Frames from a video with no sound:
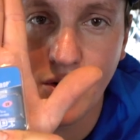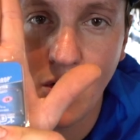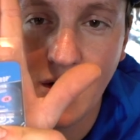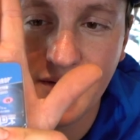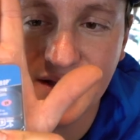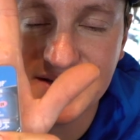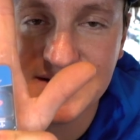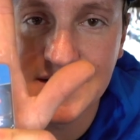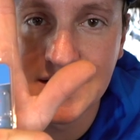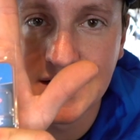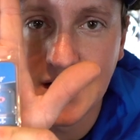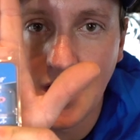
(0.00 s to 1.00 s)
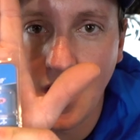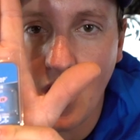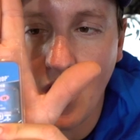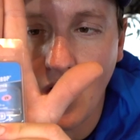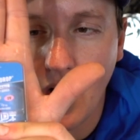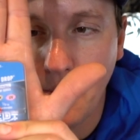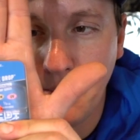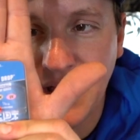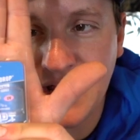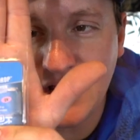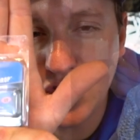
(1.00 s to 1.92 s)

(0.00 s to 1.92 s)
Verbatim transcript: row on this. A pink